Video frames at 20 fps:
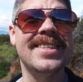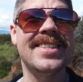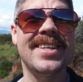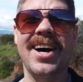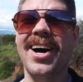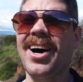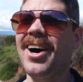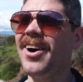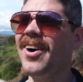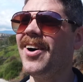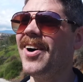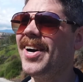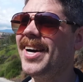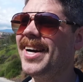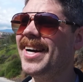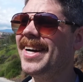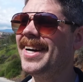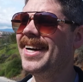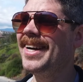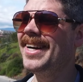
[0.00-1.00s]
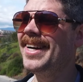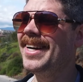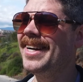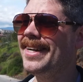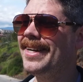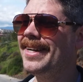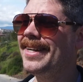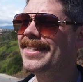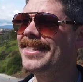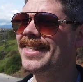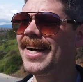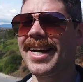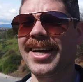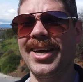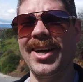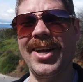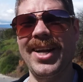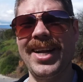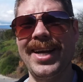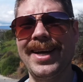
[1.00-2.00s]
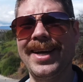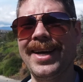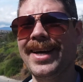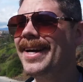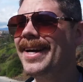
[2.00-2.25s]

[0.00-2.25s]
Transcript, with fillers: So it's not good.